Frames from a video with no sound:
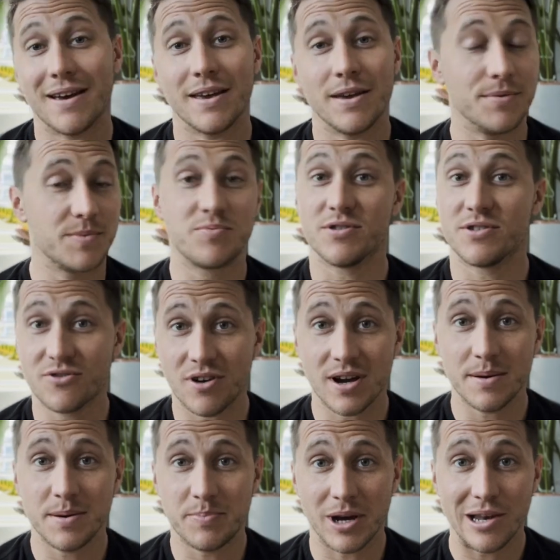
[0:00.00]
It was
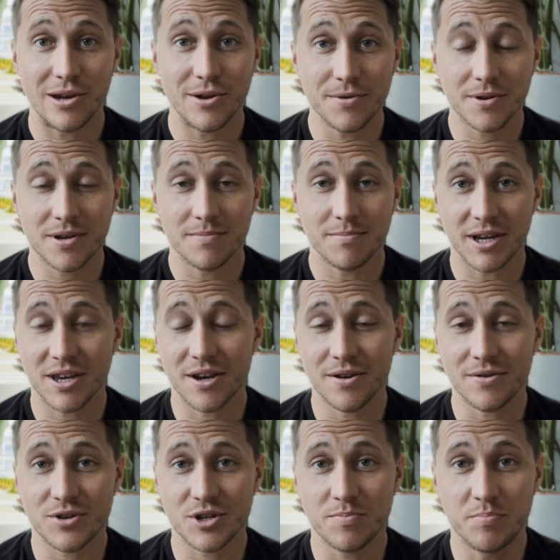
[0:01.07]
prescribed by Luke, my
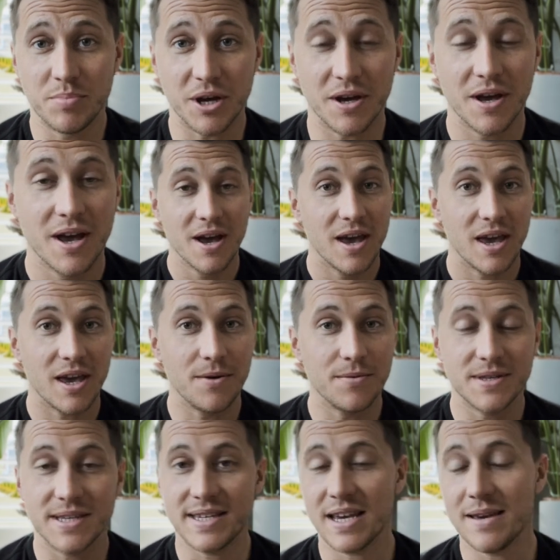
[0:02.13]
coach, but it was
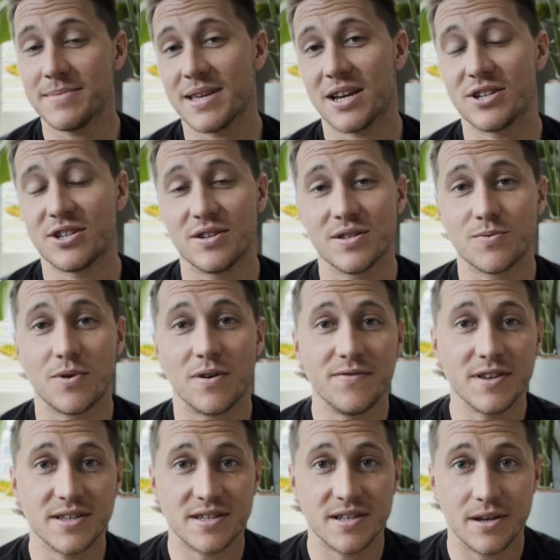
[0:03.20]
the same session as what
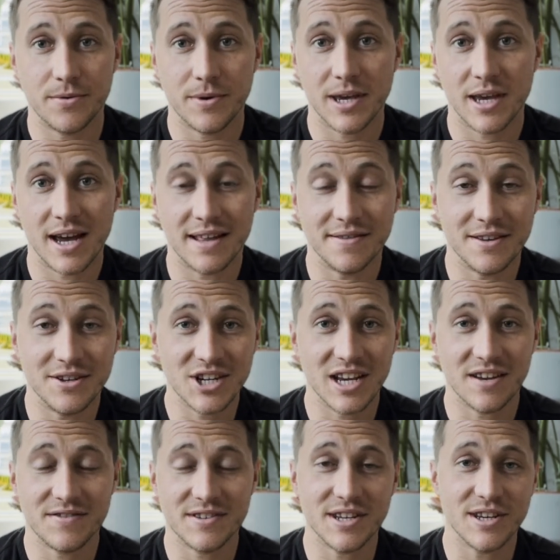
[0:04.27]
Vincent Luis and the
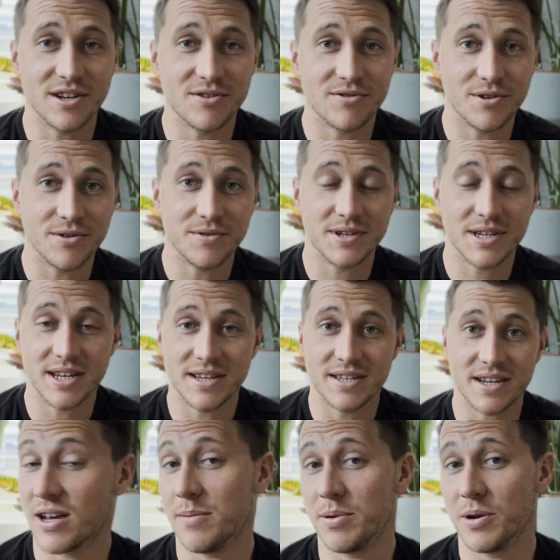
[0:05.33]
JFT crew did a
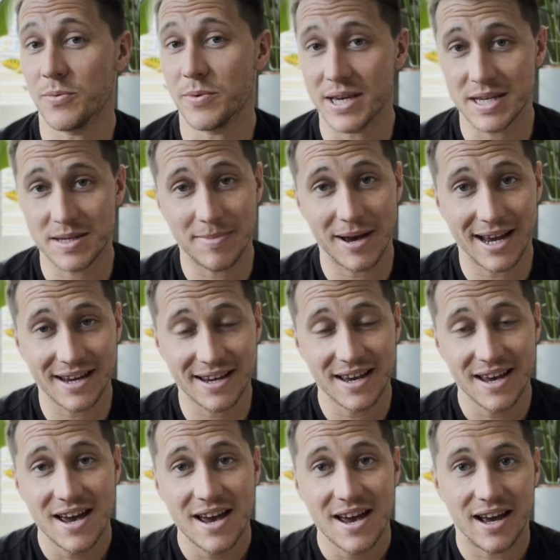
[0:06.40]
couple of weeks back.
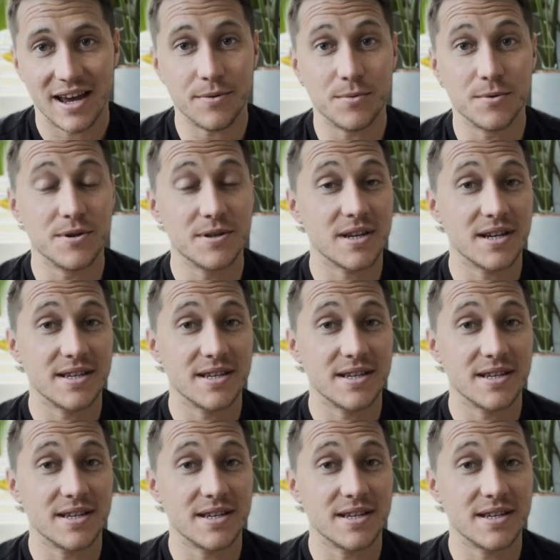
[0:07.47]
It was a